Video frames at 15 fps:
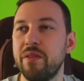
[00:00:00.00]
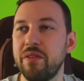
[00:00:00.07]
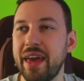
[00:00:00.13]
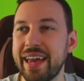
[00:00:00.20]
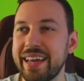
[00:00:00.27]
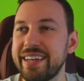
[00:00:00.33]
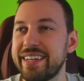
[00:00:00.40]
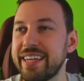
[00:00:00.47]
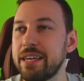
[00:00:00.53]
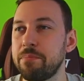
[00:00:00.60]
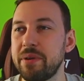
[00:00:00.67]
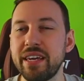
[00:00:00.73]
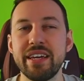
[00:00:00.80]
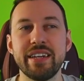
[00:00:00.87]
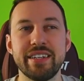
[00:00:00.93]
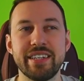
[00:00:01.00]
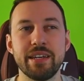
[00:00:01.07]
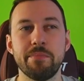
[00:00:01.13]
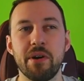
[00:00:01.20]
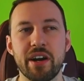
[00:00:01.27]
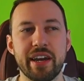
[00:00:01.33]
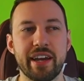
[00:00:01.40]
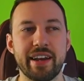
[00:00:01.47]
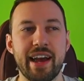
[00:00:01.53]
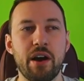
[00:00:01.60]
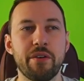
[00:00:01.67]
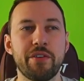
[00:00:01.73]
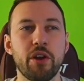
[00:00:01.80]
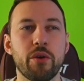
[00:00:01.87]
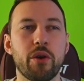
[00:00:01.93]
ADB debugging. Now,
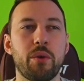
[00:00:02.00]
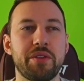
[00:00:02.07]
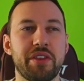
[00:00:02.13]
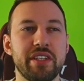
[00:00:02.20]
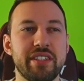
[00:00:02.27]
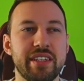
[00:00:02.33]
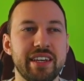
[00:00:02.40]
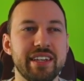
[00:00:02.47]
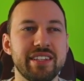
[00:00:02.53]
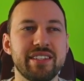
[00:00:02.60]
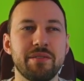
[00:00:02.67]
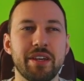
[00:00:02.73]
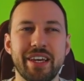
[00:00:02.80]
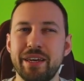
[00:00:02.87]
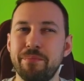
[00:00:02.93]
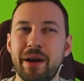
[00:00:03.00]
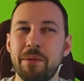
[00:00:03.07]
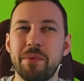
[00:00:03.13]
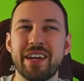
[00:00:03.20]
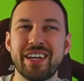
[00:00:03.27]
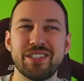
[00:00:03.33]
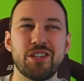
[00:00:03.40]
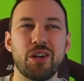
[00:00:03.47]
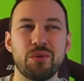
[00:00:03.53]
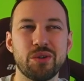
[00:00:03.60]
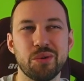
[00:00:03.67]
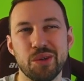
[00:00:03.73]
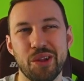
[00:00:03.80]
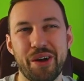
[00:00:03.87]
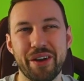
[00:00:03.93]
if you don't know what this is, it might be because you don't
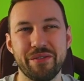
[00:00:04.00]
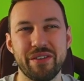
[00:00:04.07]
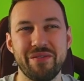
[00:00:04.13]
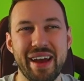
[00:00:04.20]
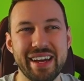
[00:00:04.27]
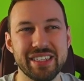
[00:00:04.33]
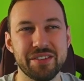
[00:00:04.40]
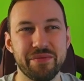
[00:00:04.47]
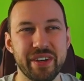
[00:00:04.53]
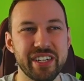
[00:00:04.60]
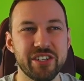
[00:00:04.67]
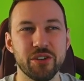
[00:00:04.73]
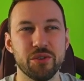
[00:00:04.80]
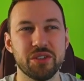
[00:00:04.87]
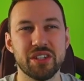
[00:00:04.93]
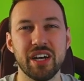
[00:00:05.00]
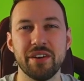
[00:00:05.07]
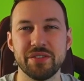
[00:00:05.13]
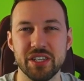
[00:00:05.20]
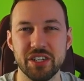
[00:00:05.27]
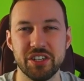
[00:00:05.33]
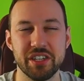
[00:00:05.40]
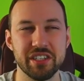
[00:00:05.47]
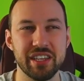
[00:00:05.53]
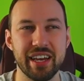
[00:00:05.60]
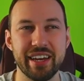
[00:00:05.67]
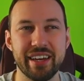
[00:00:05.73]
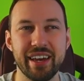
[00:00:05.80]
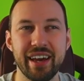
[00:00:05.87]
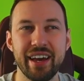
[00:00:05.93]
do a lot of advanced feature stuff, such as
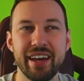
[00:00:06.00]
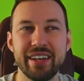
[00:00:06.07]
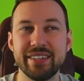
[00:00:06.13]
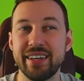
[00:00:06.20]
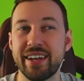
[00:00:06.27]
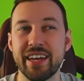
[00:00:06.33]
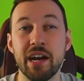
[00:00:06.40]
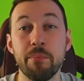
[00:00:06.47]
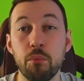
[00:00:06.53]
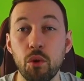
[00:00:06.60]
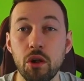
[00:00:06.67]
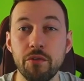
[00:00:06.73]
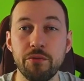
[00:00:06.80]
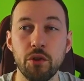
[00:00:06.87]
like setting up Wolf